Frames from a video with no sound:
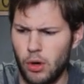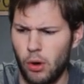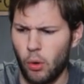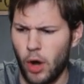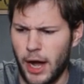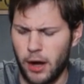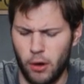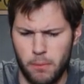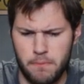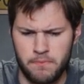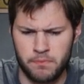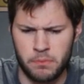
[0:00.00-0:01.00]
Oh
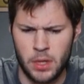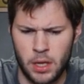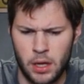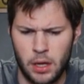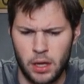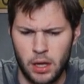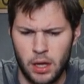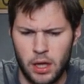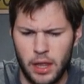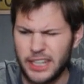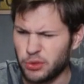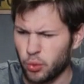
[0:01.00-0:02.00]
wow,
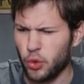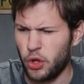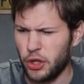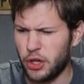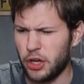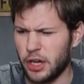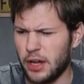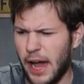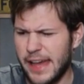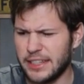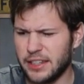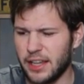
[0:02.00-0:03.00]
that's really good. I
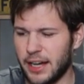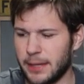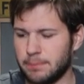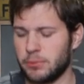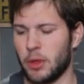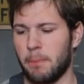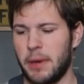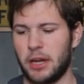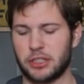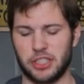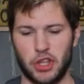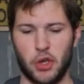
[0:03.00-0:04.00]
had uh, the
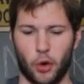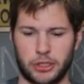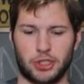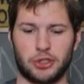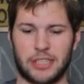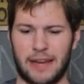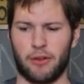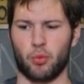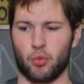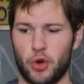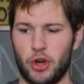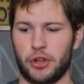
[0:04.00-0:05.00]
bitters and the orange juice have a
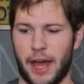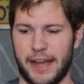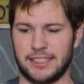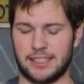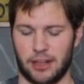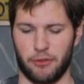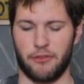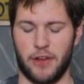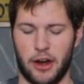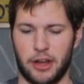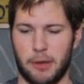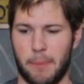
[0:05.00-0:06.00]
real nice, they're
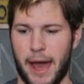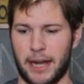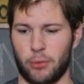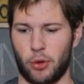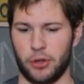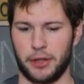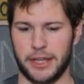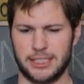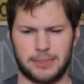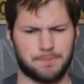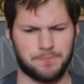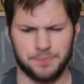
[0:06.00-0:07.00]
very compatible in
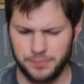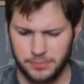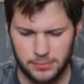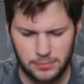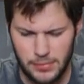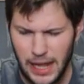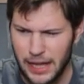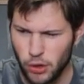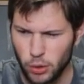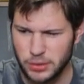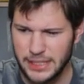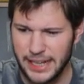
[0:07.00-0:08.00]
this. I
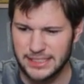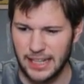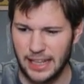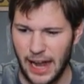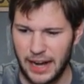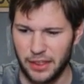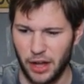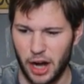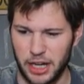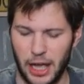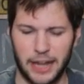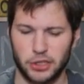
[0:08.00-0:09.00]
don't taste a lot of the
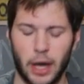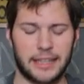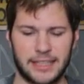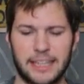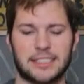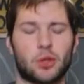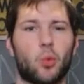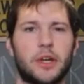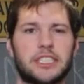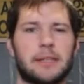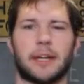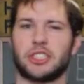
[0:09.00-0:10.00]
honey. I do, I taste the
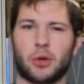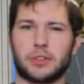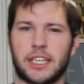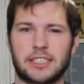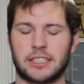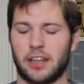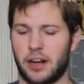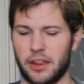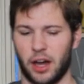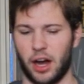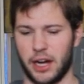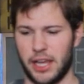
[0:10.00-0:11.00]
whiskey, I just don't taste a ton of
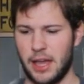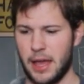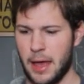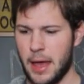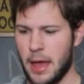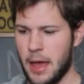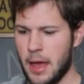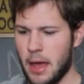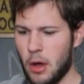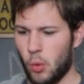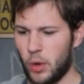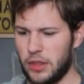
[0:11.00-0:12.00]
the honey
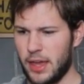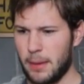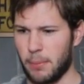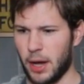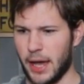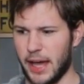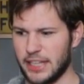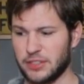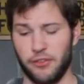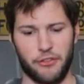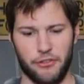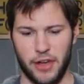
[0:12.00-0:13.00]
with it, but that's
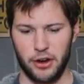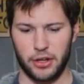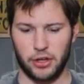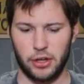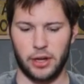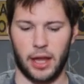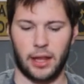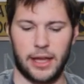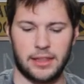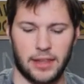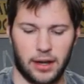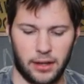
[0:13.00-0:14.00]
very good. I
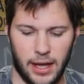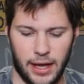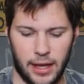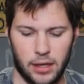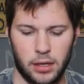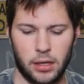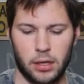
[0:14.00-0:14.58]
like that a lot.